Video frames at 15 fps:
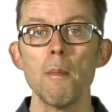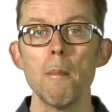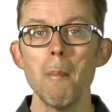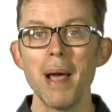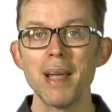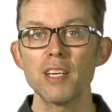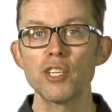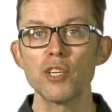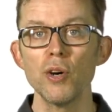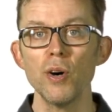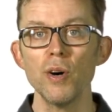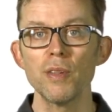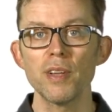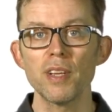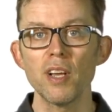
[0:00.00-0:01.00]
make
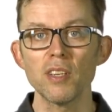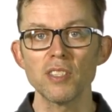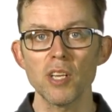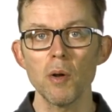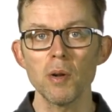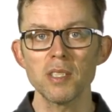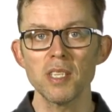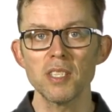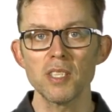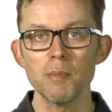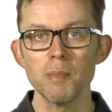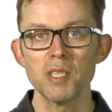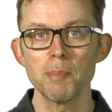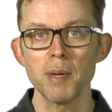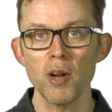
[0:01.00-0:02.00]
sure that your solar
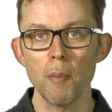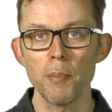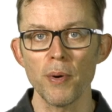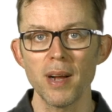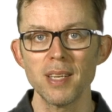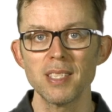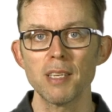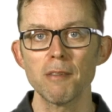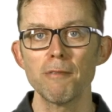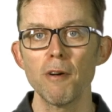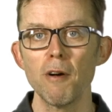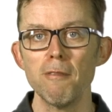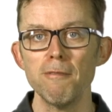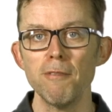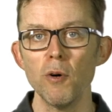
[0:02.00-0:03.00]
system has been operating for
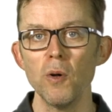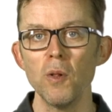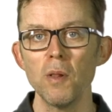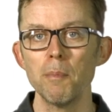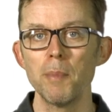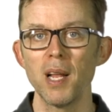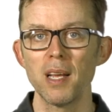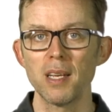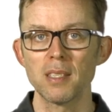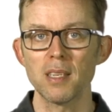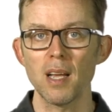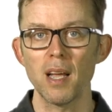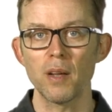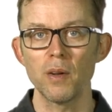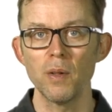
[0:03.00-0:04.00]
a full billing
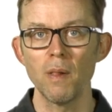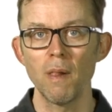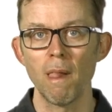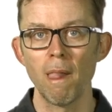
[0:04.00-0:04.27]
cycle.